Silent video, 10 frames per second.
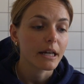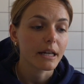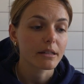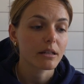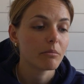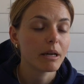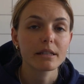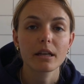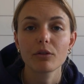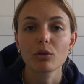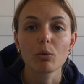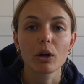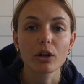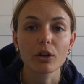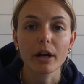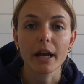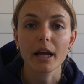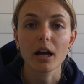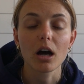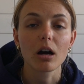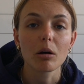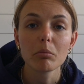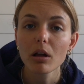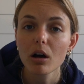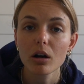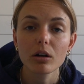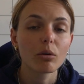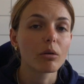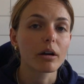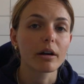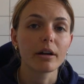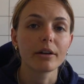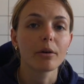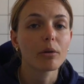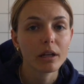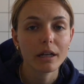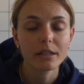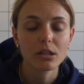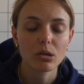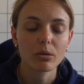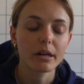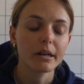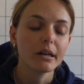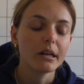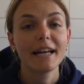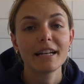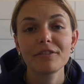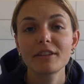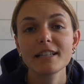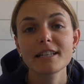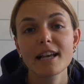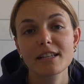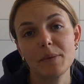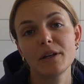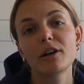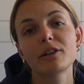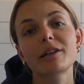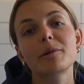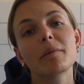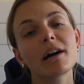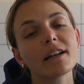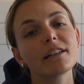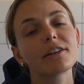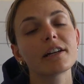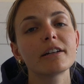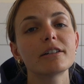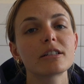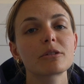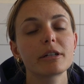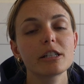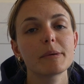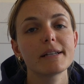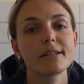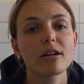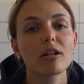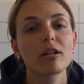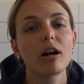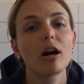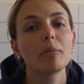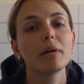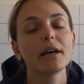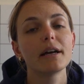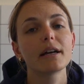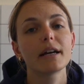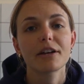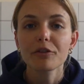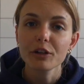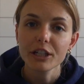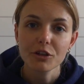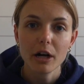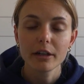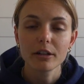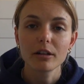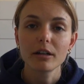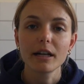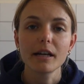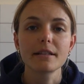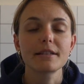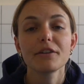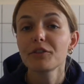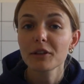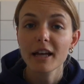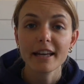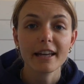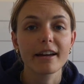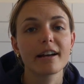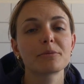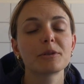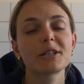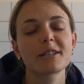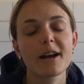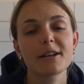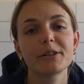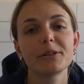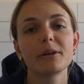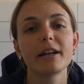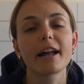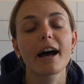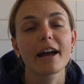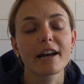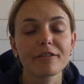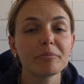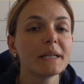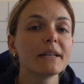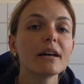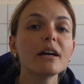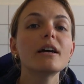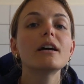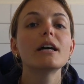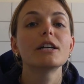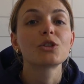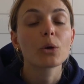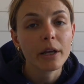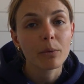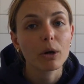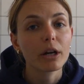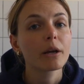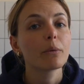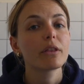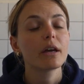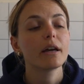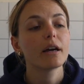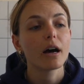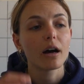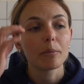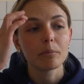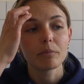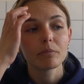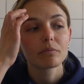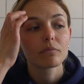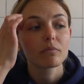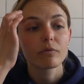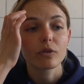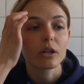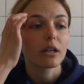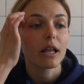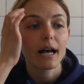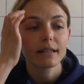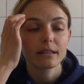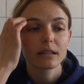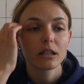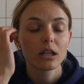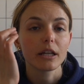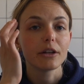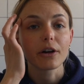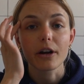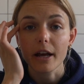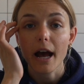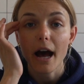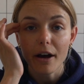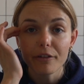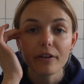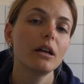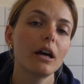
It's amazing if you want to create a blog or an online store. And if this has been on your mind, you can go to squarespace.com and get a free trial and see if you like it as much as I do. And I have been enjoying working with it for the last year and a half.